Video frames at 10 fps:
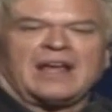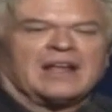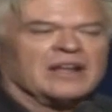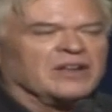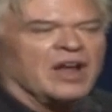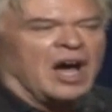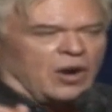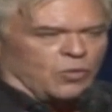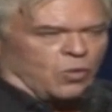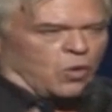
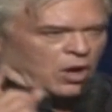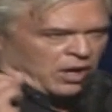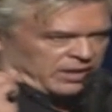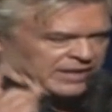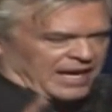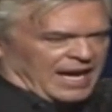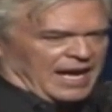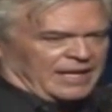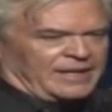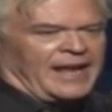Not one
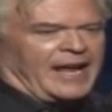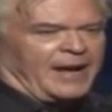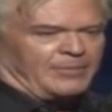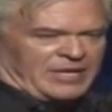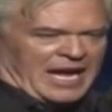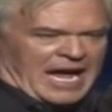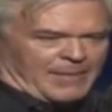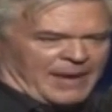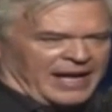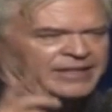goddamn time.
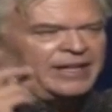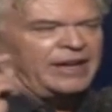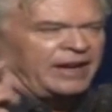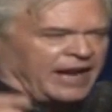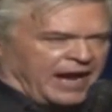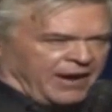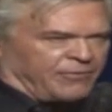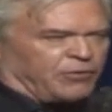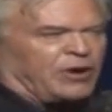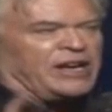I did it
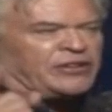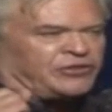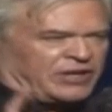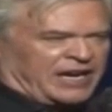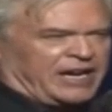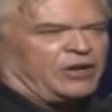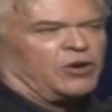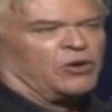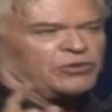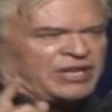every
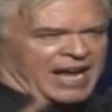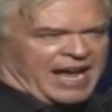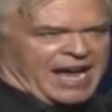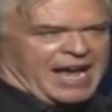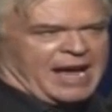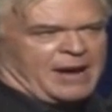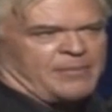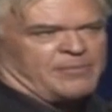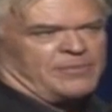single time.